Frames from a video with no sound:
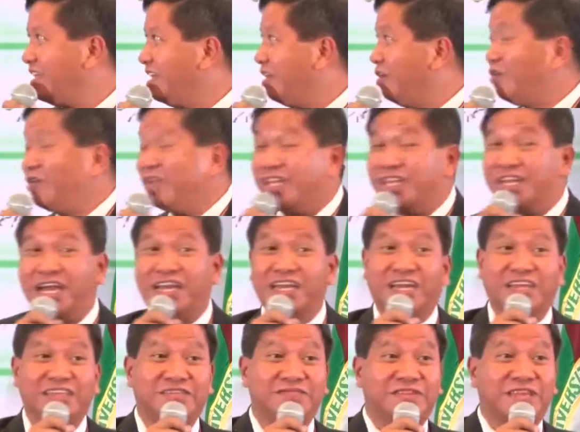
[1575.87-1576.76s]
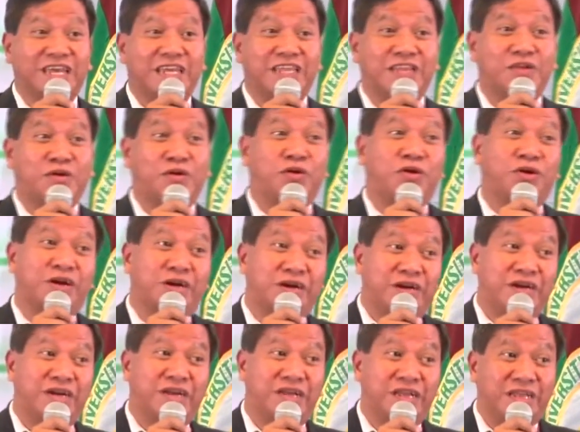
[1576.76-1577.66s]
Only 9 out of 10
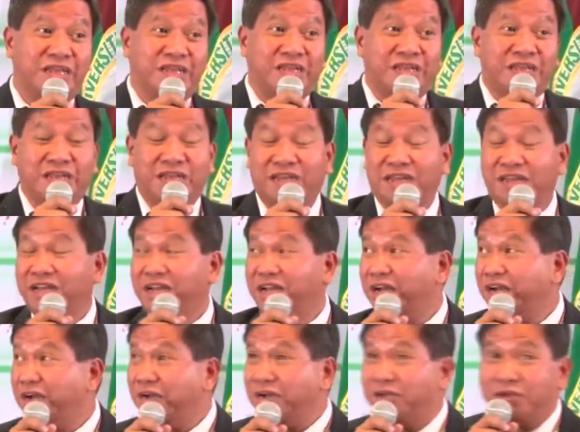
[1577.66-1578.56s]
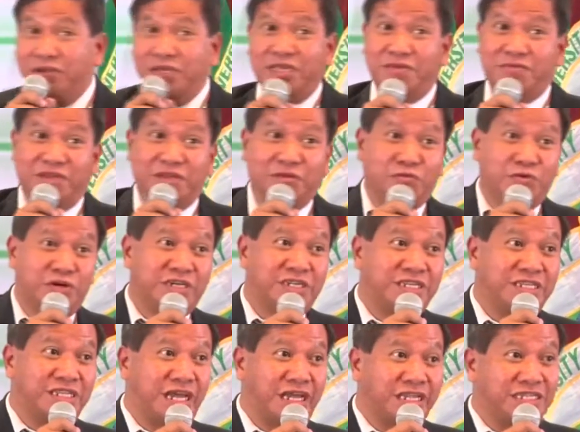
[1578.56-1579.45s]
or uh, even
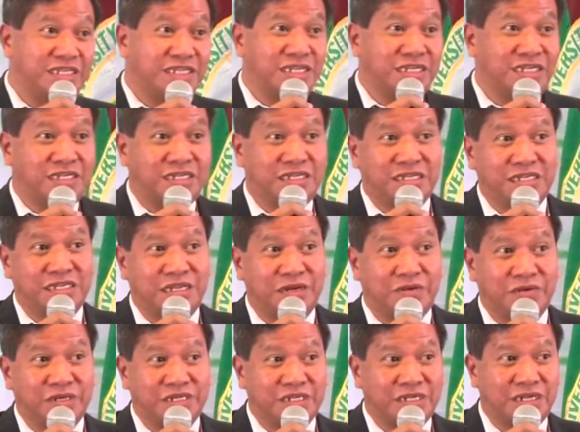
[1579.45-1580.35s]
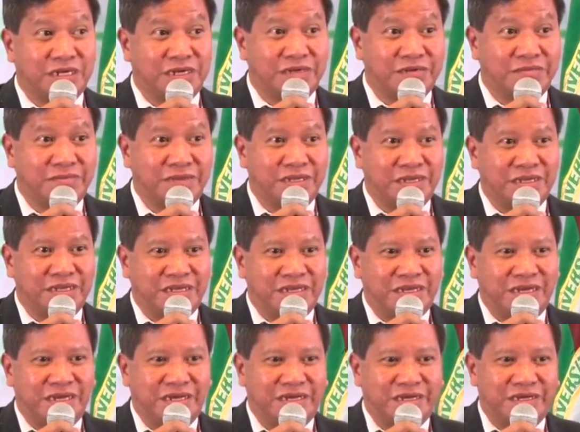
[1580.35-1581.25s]
worse stats is there was a,
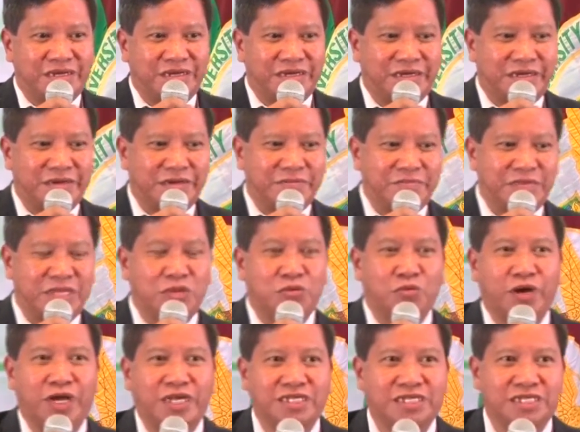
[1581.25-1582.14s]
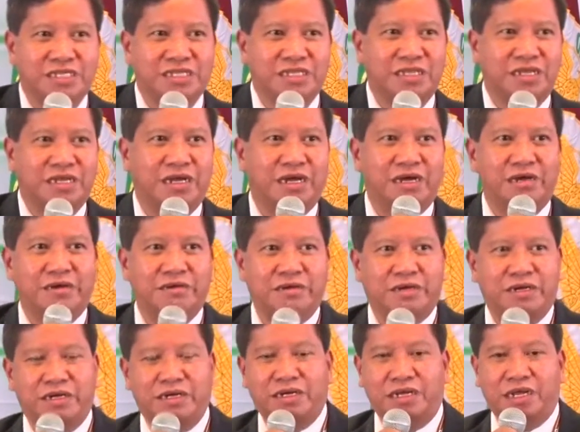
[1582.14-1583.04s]
a, a Midwest uh,
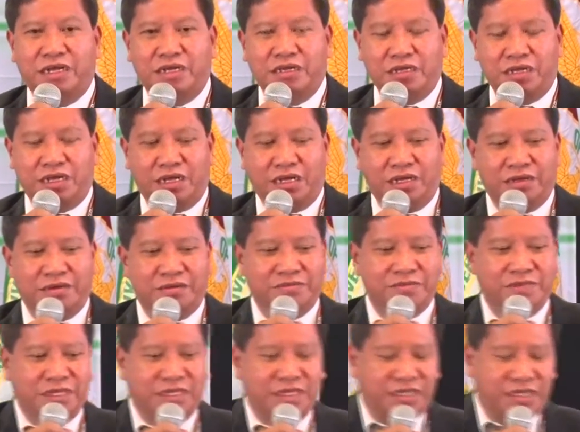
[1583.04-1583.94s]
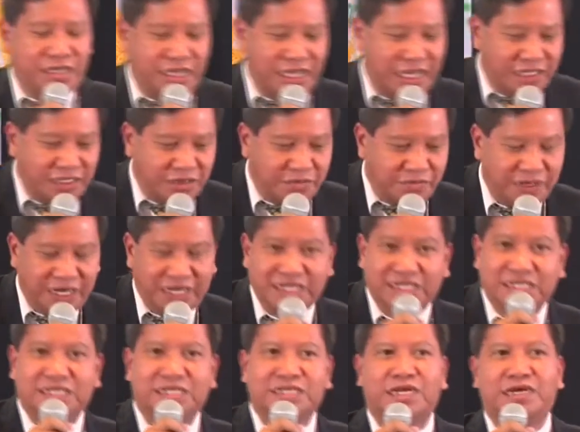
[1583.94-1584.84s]
uh, um,
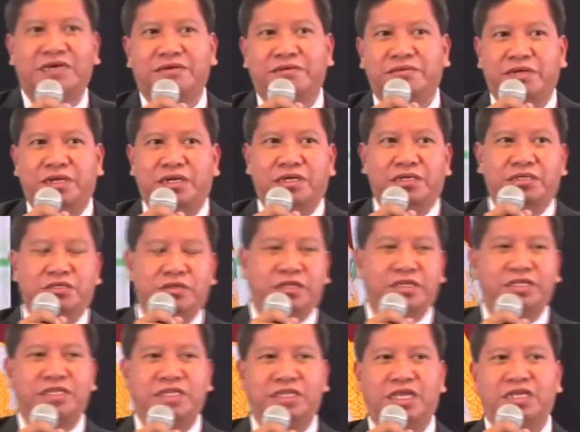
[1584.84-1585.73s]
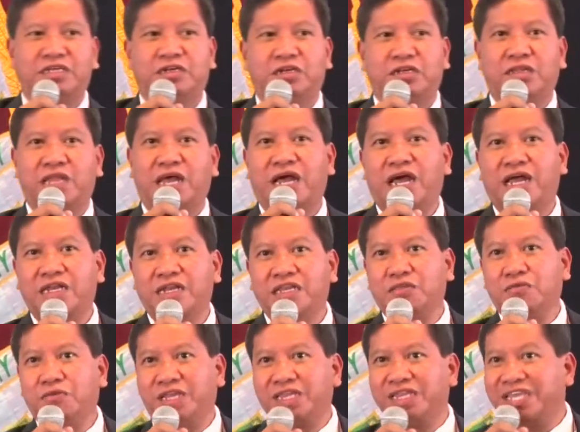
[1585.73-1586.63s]
enterprise uh, uh, solicitation,
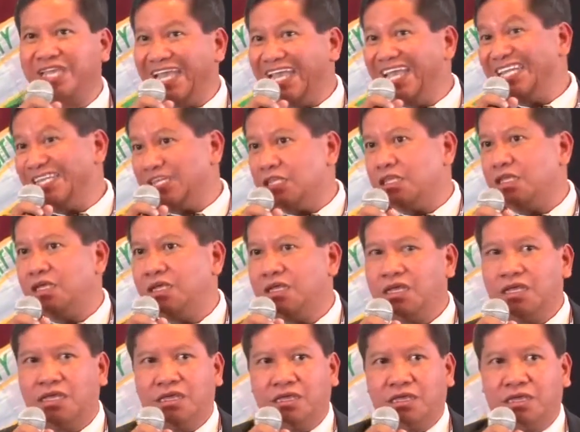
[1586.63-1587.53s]
128